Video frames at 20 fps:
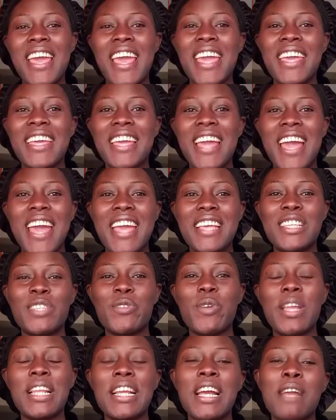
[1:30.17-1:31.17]
Hey guys,
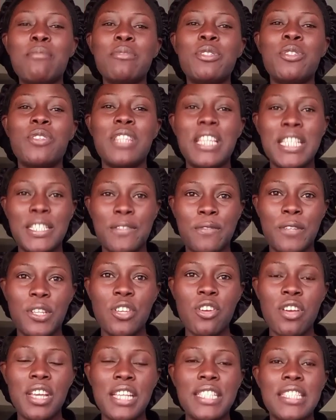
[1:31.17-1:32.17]
welcome to this
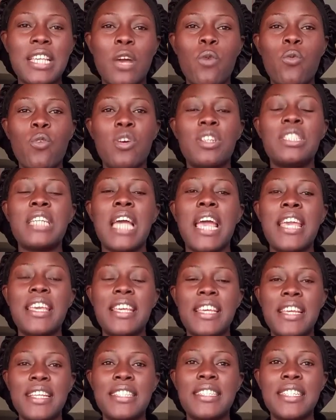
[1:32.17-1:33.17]
video. It's a what I
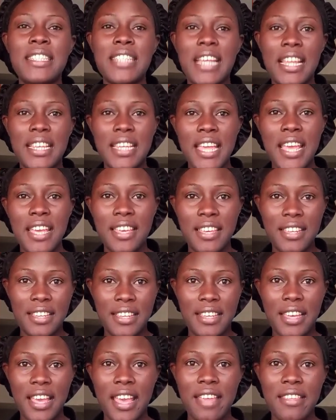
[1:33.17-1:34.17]
eat in a day
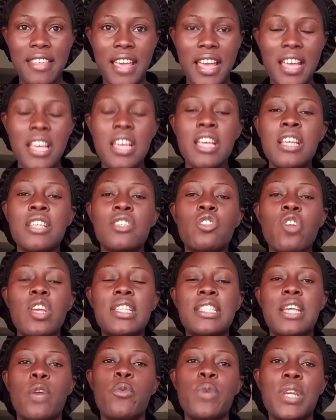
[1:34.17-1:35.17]
in Kenya. So
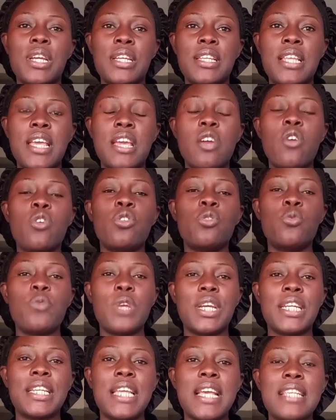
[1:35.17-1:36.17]
it's a weekday. On
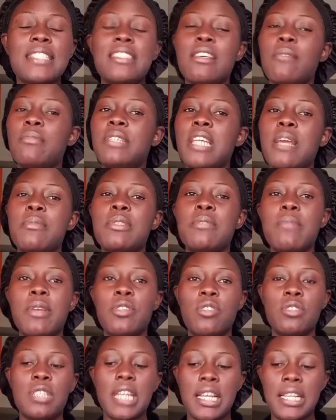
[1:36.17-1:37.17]
weekdays, sometimes my
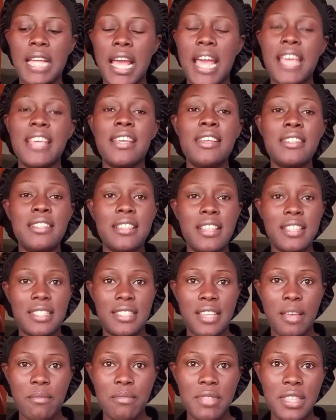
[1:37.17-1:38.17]
daughter and I eat the
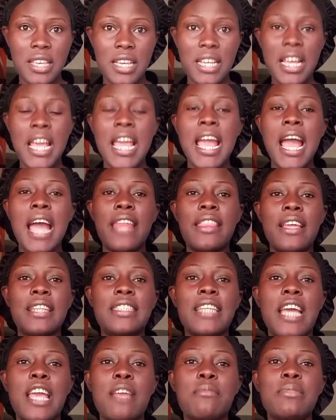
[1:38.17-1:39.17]
same thing. Other
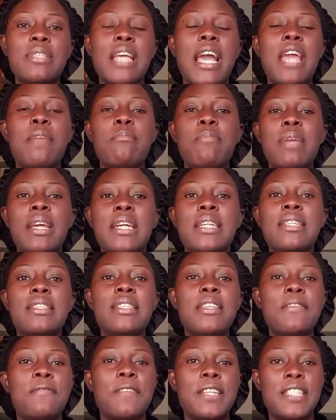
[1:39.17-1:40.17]
times I make
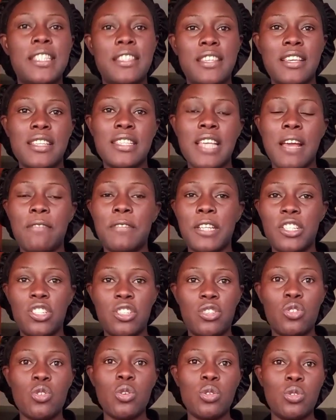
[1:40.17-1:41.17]
different things after
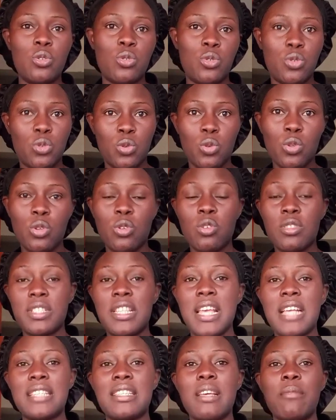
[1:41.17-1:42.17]
she's going to school, because
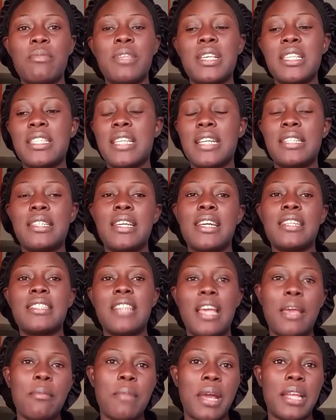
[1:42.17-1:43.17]
there are some things that take
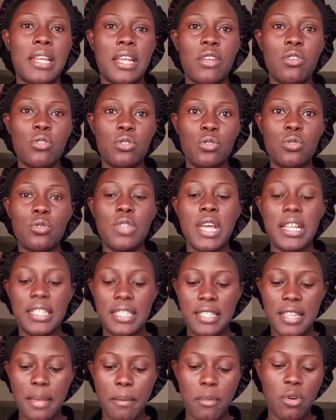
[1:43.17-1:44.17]
time and I don't do
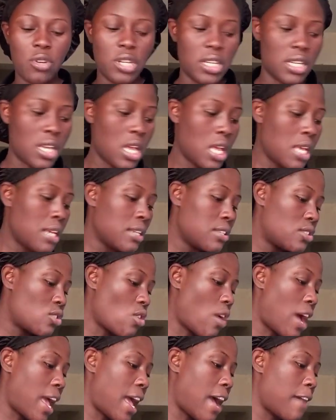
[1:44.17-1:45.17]
that in the morning.
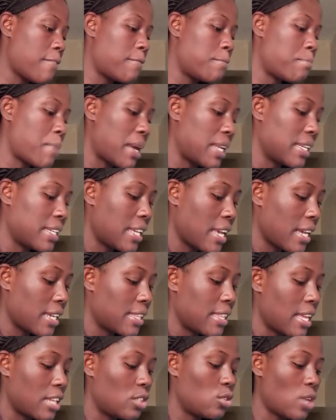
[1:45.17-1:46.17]
So I have
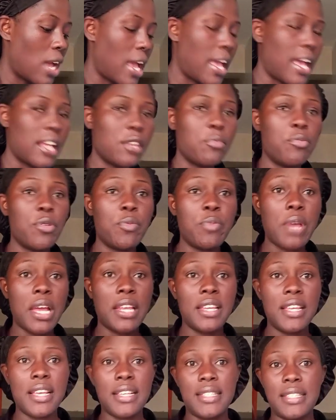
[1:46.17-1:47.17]
pancakes that I had
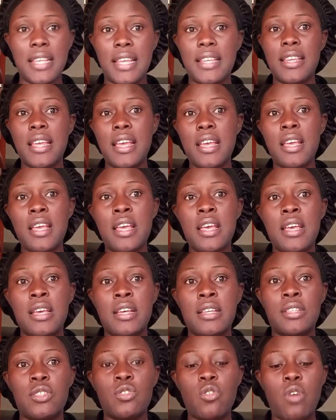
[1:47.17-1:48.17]
prepared yesterday.
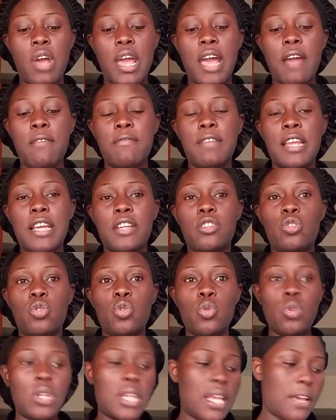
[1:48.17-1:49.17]
So I have like
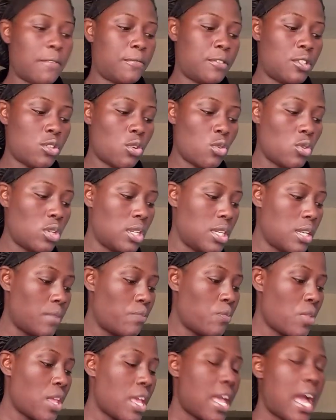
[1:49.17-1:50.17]
two left
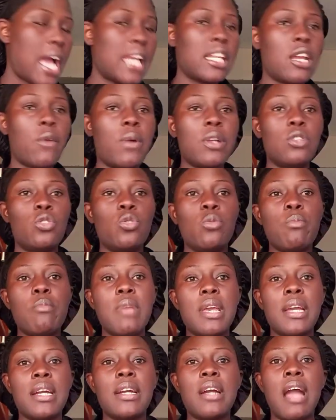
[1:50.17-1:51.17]
only, and I want to
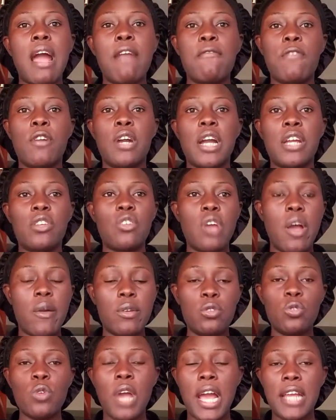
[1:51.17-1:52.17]
make avocado. I
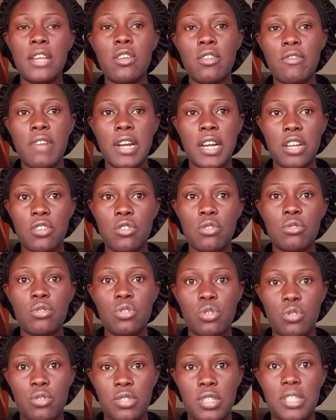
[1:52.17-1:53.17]
want to add avocado
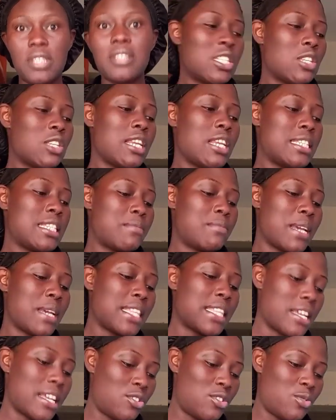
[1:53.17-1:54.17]
toast. So let's
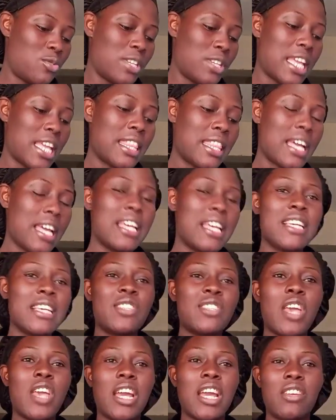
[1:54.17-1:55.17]
make that together
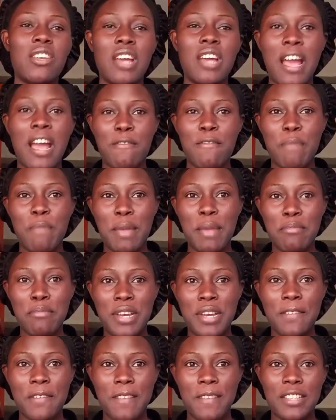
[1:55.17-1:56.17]
so I can have my
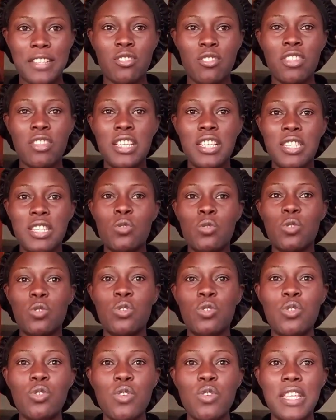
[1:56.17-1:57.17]
breakfast. So this is what
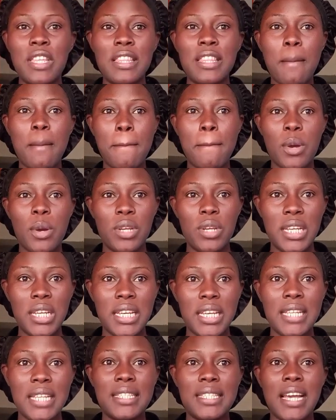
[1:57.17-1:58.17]
we do in the
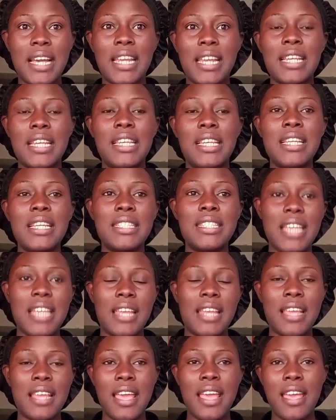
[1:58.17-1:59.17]
morning. It's currently
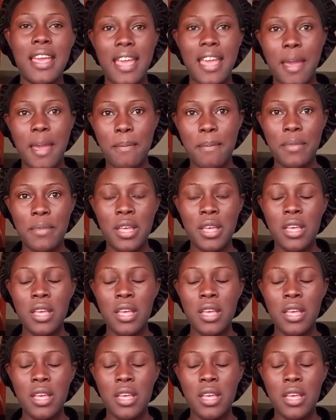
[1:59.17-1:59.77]
10 a.m.